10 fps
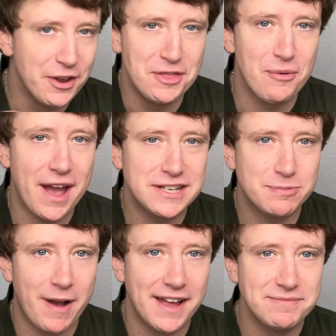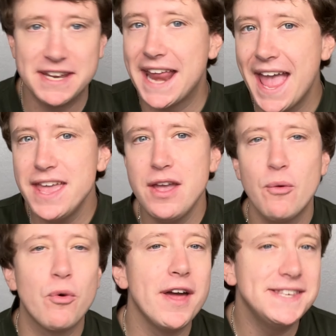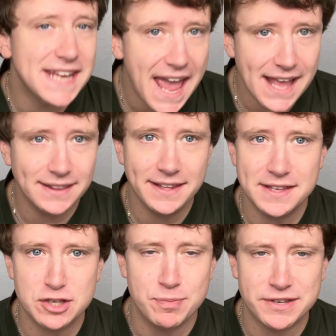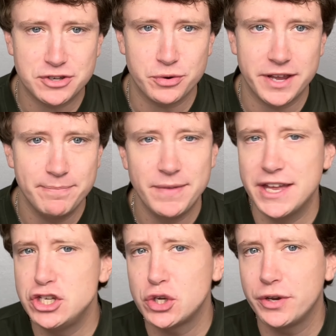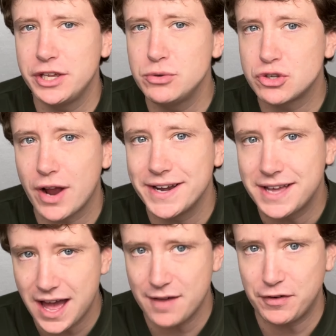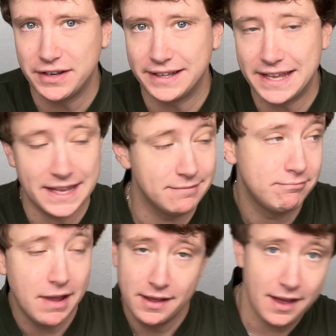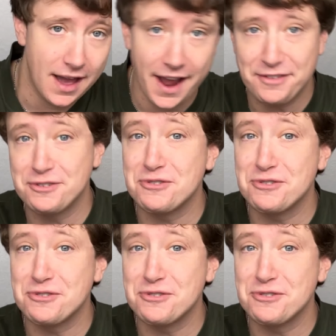in the right spot. Today, we're untangling this mystery, ensuring you stride confidently in either